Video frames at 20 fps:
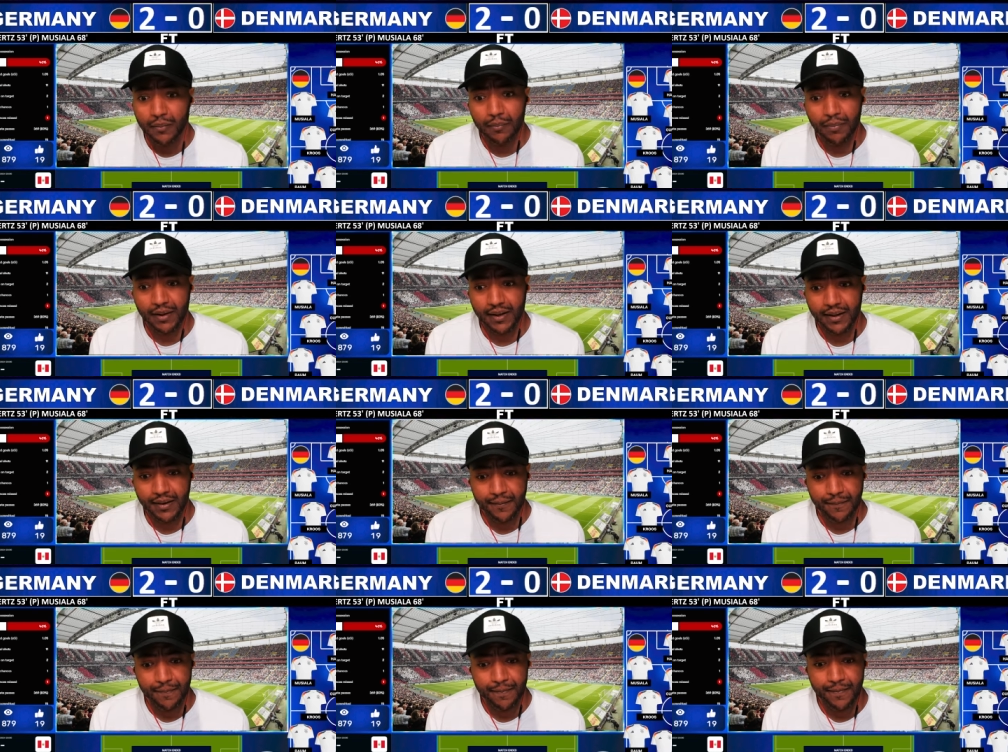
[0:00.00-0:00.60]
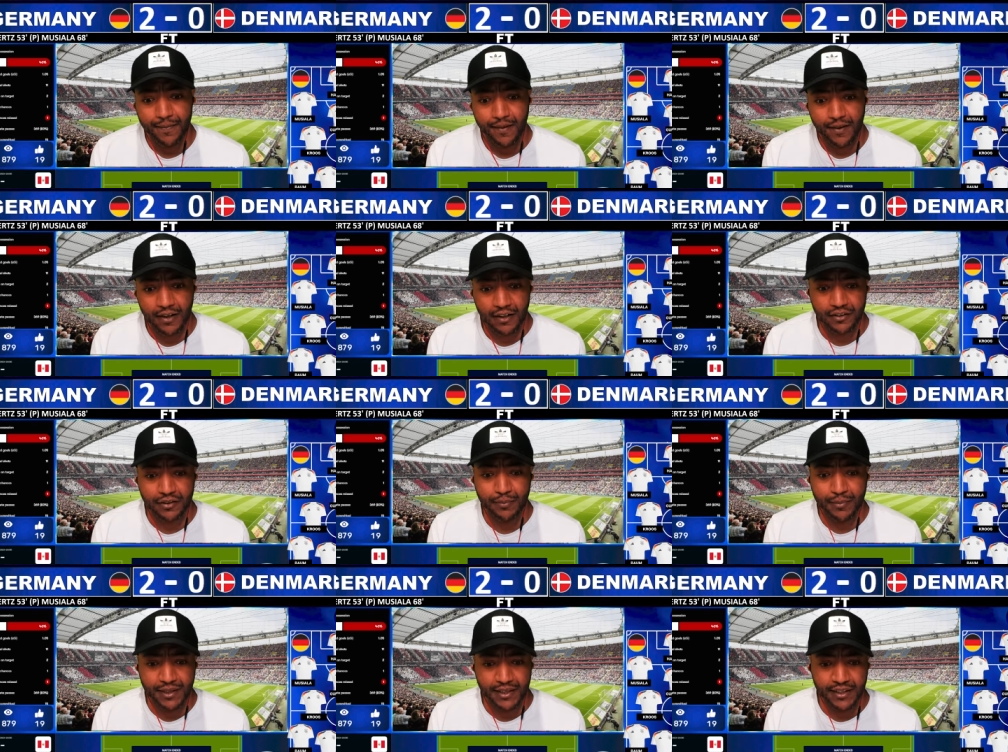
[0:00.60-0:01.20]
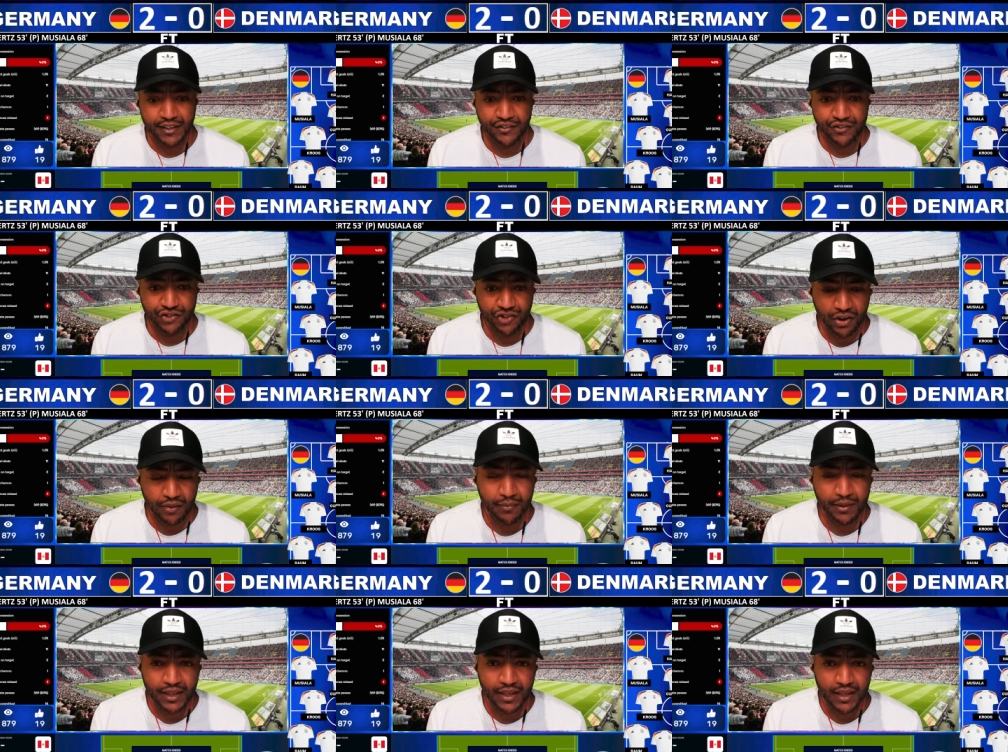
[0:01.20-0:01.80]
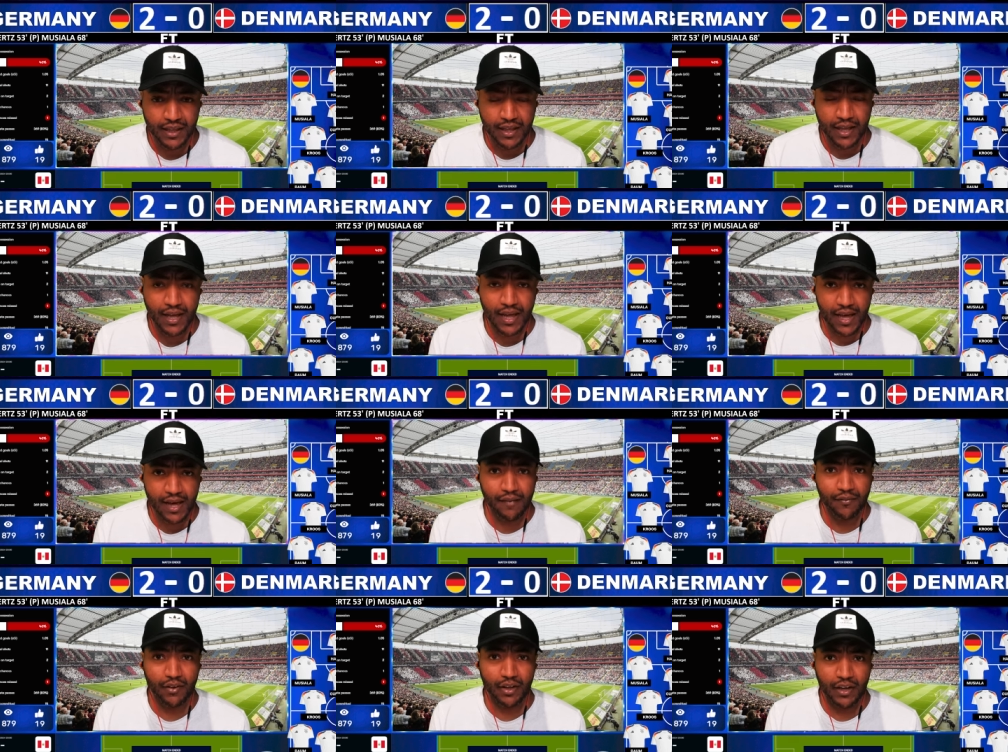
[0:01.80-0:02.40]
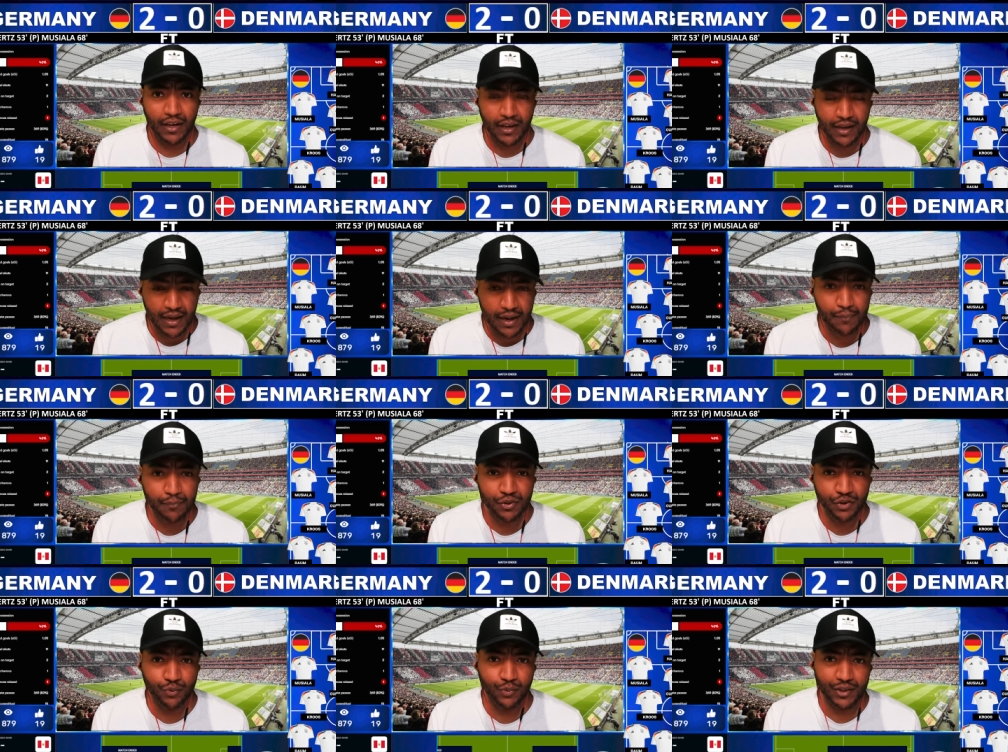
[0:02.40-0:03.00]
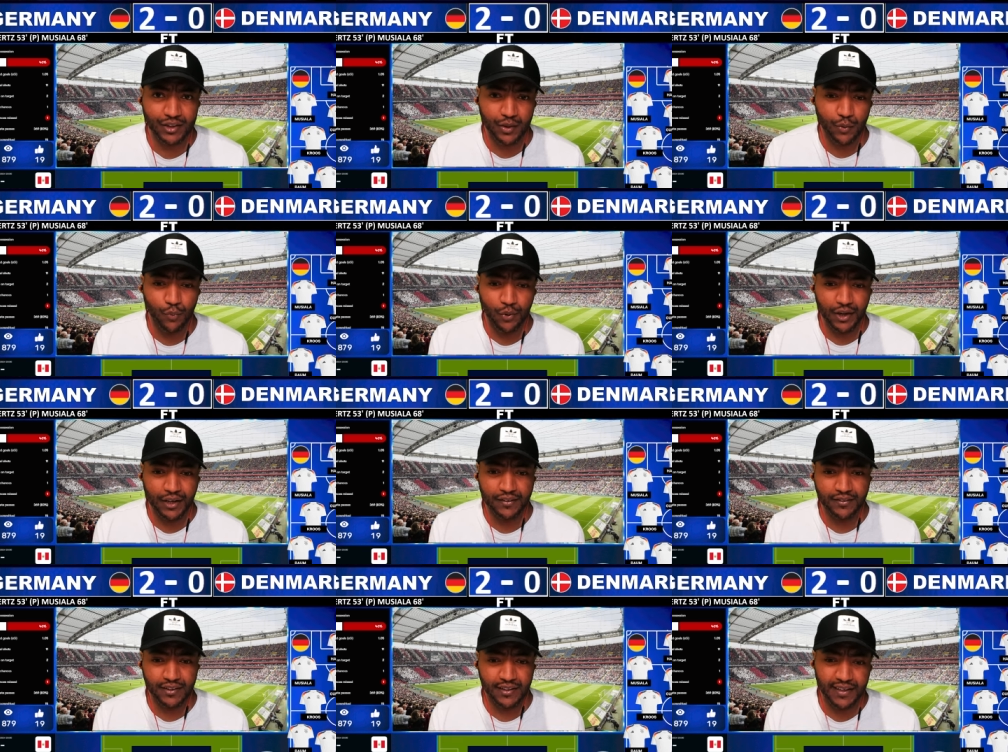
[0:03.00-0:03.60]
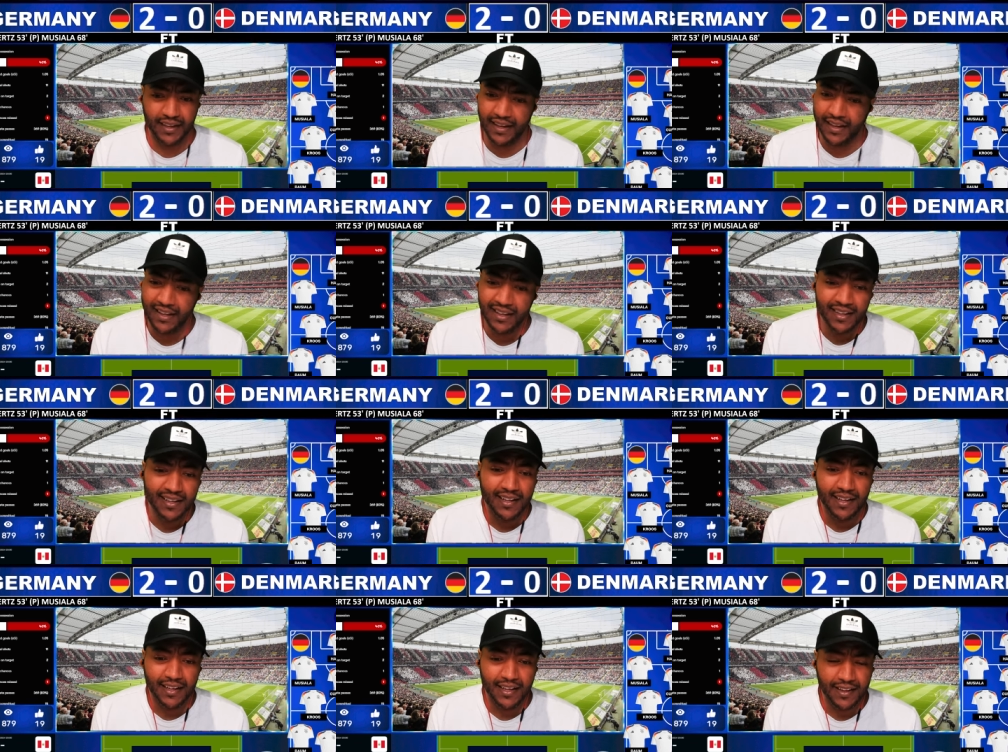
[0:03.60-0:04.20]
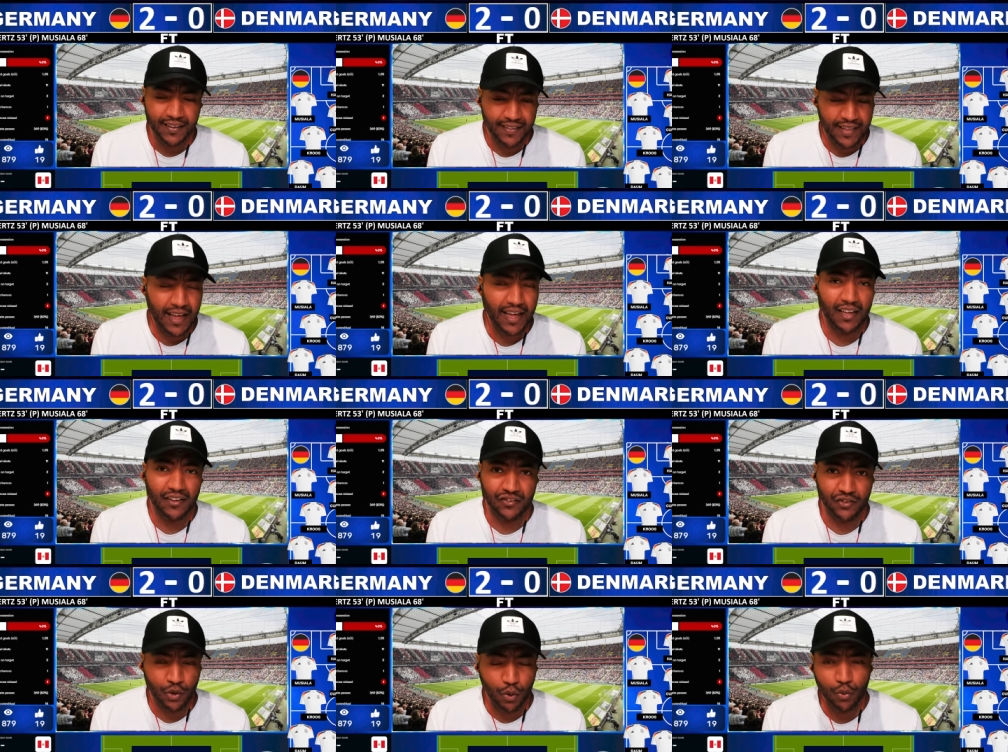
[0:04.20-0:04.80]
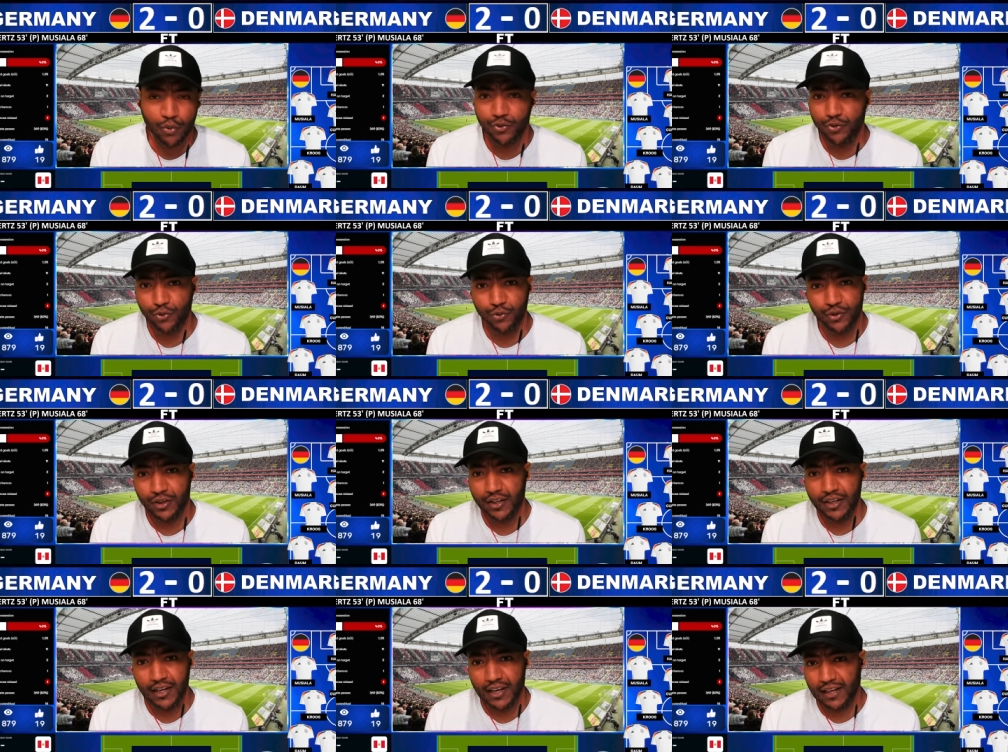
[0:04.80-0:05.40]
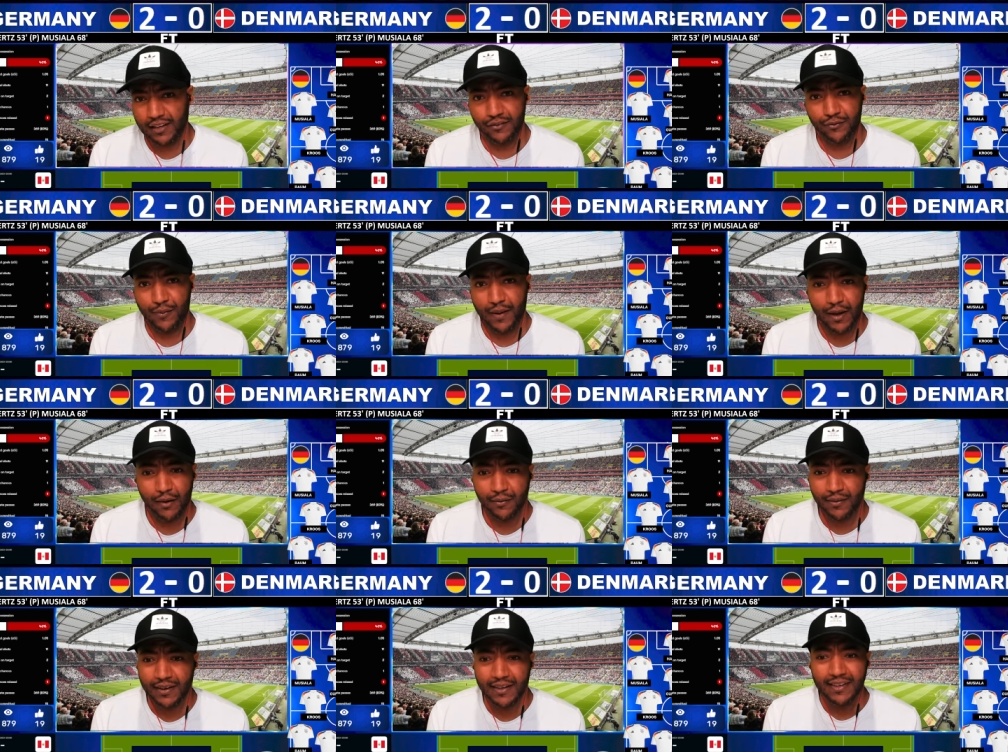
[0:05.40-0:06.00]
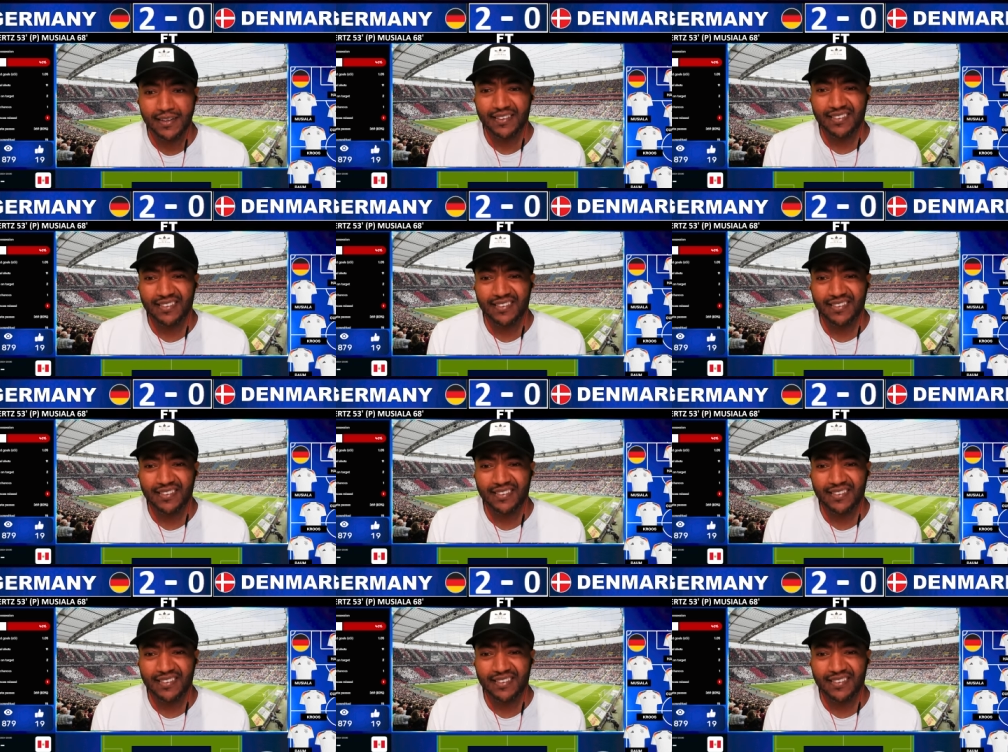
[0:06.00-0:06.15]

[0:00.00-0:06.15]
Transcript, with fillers: But ultimately, Germany have accomplished what they wanted today, and that is going through to the next round.